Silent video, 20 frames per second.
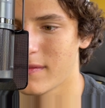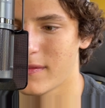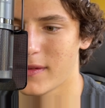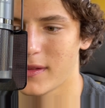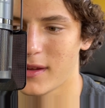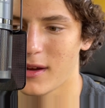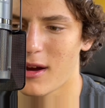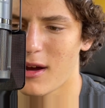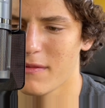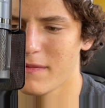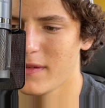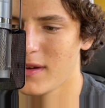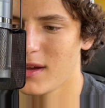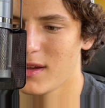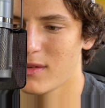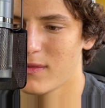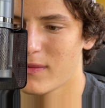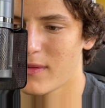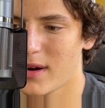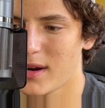the office,
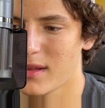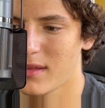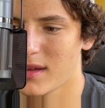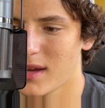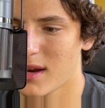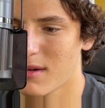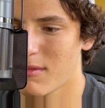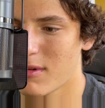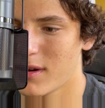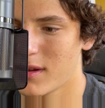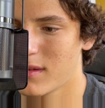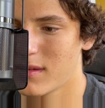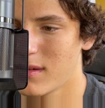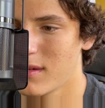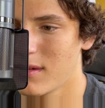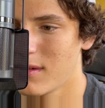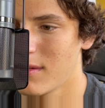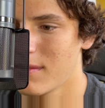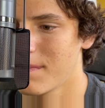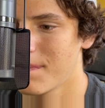for anything I wanted
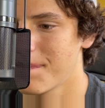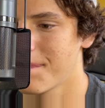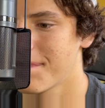to.